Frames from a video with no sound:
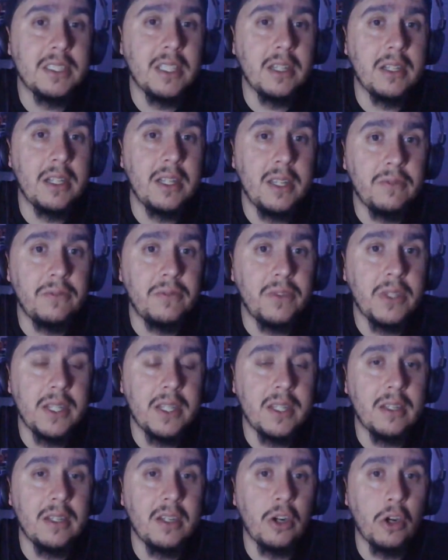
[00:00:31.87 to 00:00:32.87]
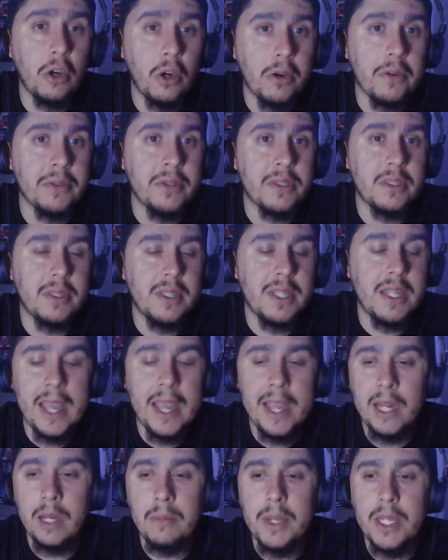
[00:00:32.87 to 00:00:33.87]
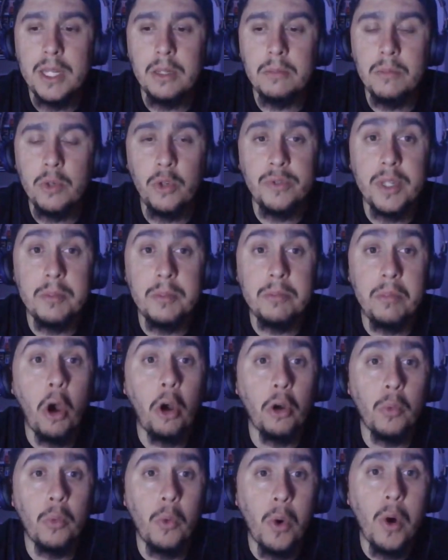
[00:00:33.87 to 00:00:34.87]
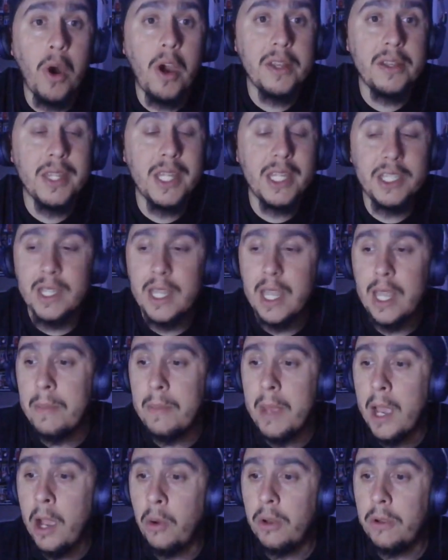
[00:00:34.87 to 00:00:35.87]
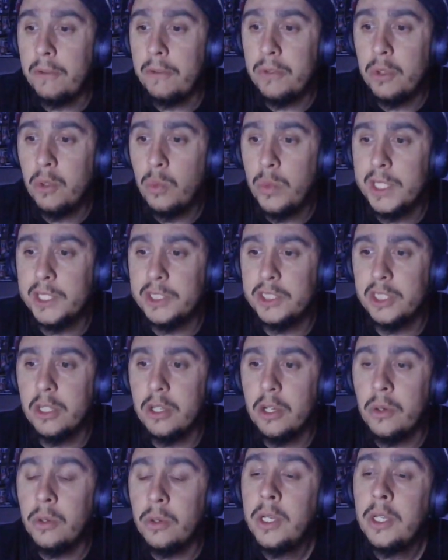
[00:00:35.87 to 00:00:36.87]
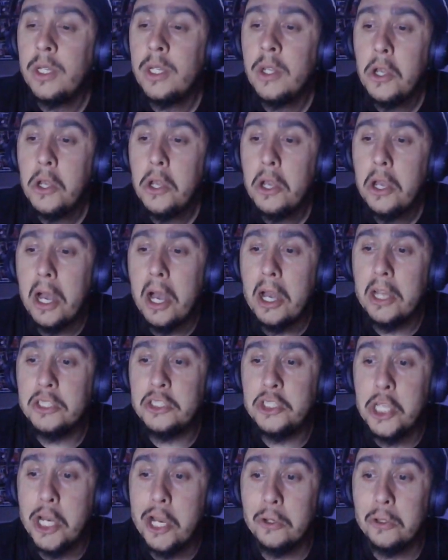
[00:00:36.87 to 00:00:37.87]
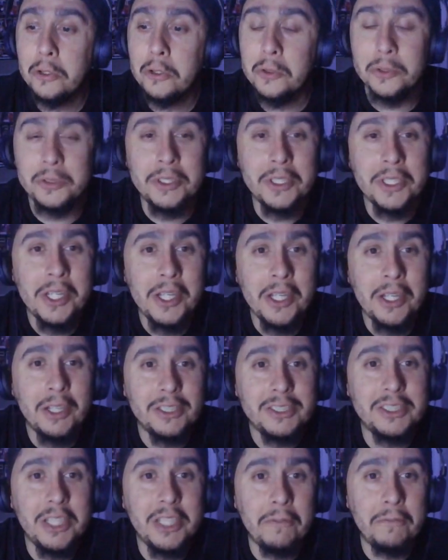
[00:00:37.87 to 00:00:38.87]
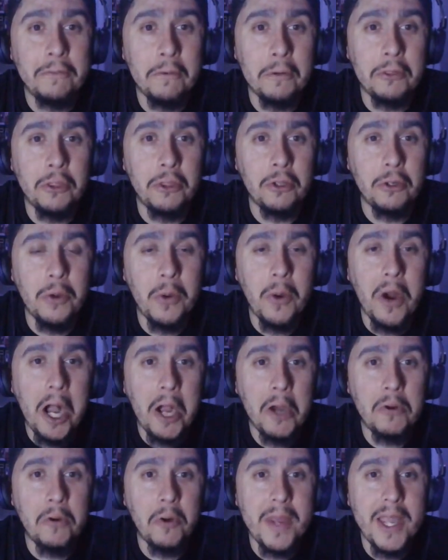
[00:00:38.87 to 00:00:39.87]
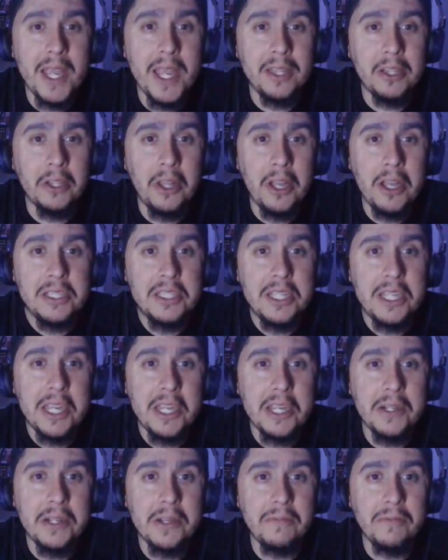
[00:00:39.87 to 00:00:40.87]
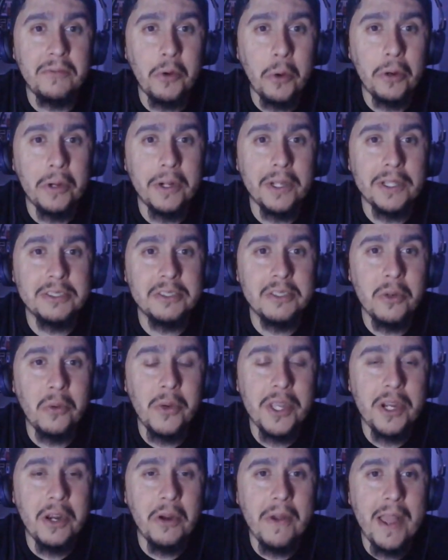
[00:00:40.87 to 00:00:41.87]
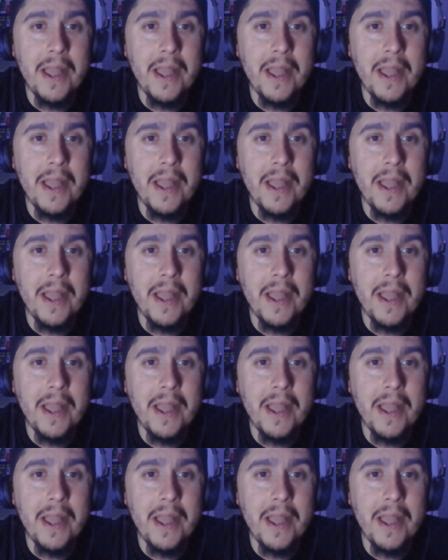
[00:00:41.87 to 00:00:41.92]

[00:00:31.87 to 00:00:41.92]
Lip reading: on Infinite Earths, the animated movie part one that came out a few weeks ago, Gerald suffered through Aquaman The Lost Kingdom for us, so we don't